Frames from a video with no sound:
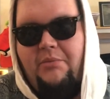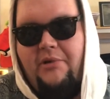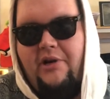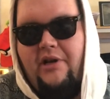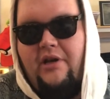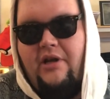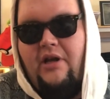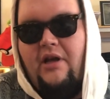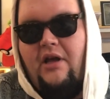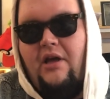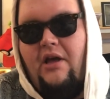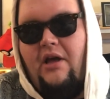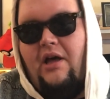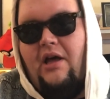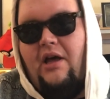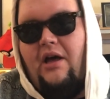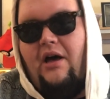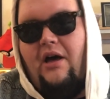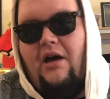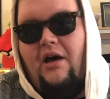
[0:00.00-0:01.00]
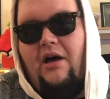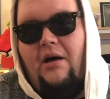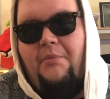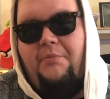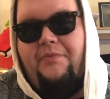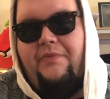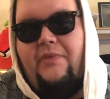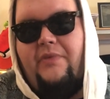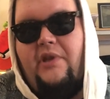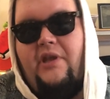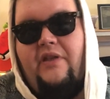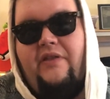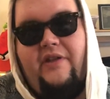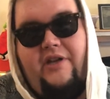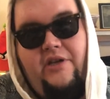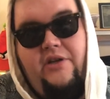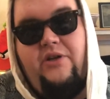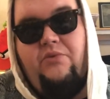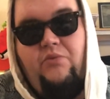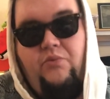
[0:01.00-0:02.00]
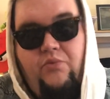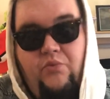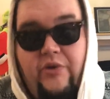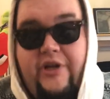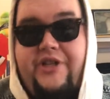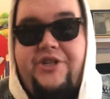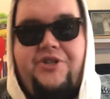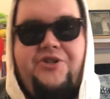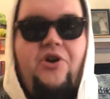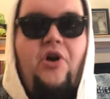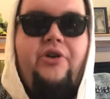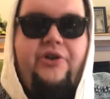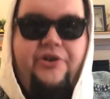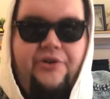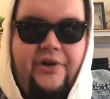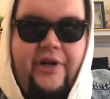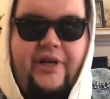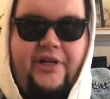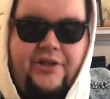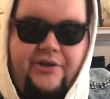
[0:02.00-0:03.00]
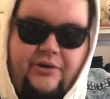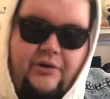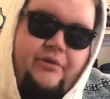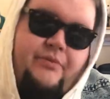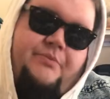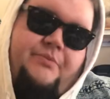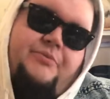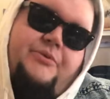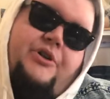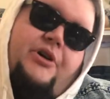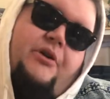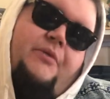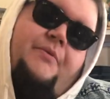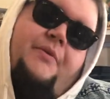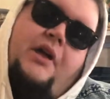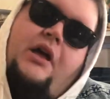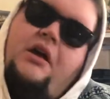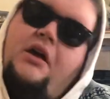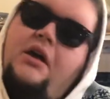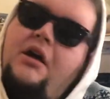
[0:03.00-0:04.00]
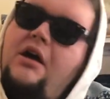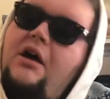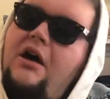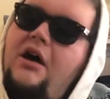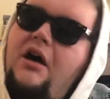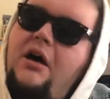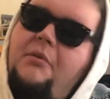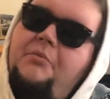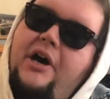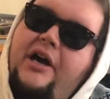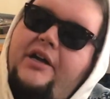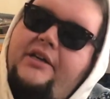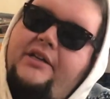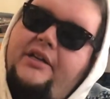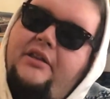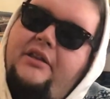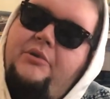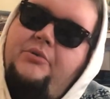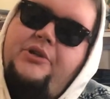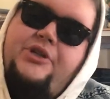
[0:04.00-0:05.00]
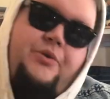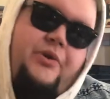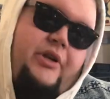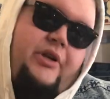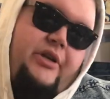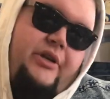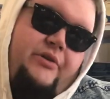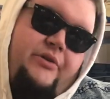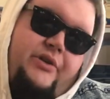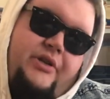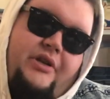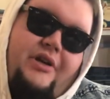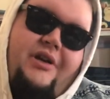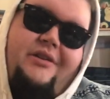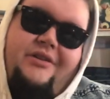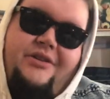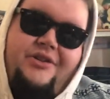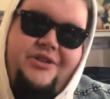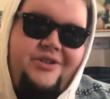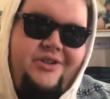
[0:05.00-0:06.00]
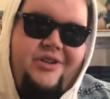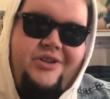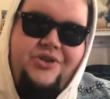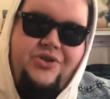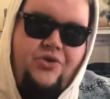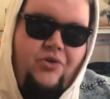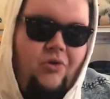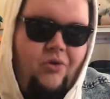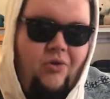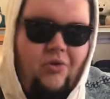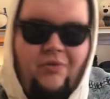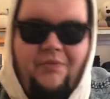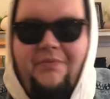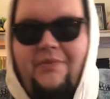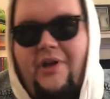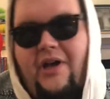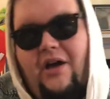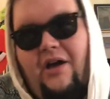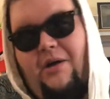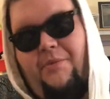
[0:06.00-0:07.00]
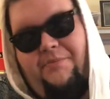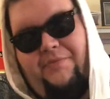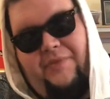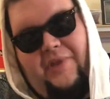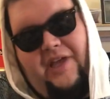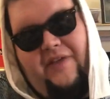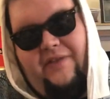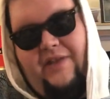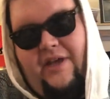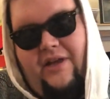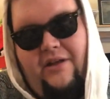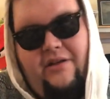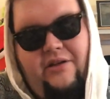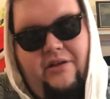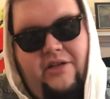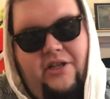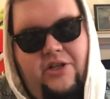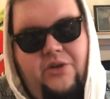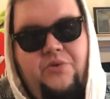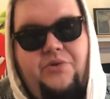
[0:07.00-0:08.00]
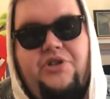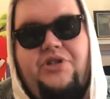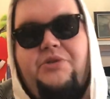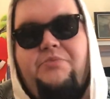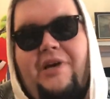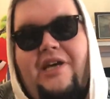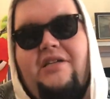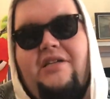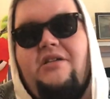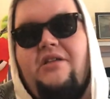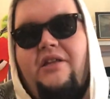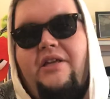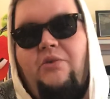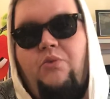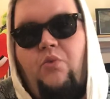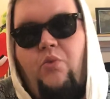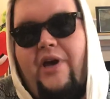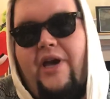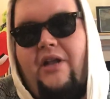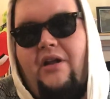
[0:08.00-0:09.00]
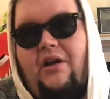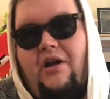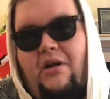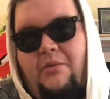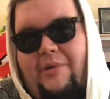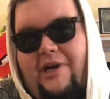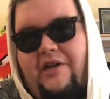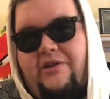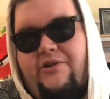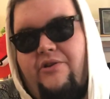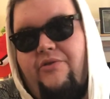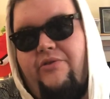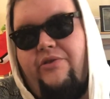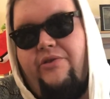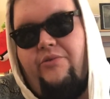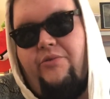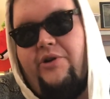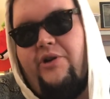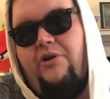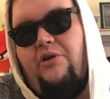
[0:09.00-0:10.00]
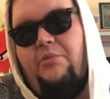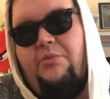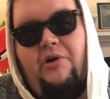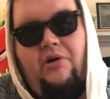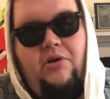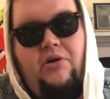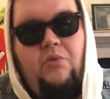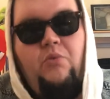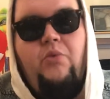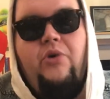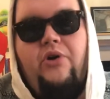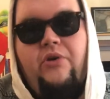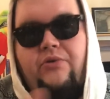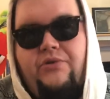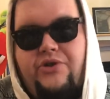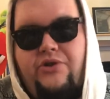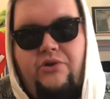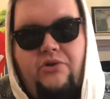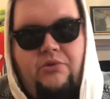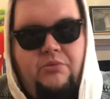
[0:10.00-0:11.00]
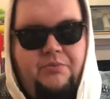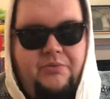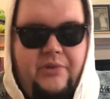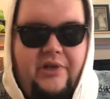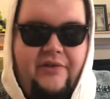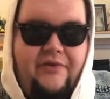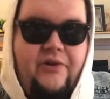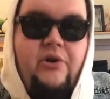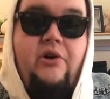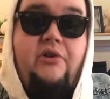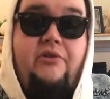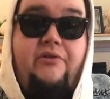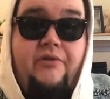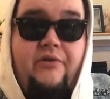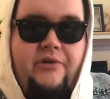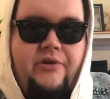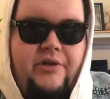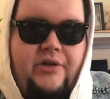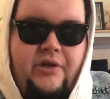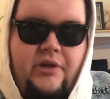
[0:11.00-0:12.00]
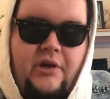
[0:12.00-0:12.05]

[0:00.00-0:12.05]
But and then you can restart your next turn. So ideally, what you want to do is just control, and then you just basically win on about turn 3. Your opponent will scoop if you go first.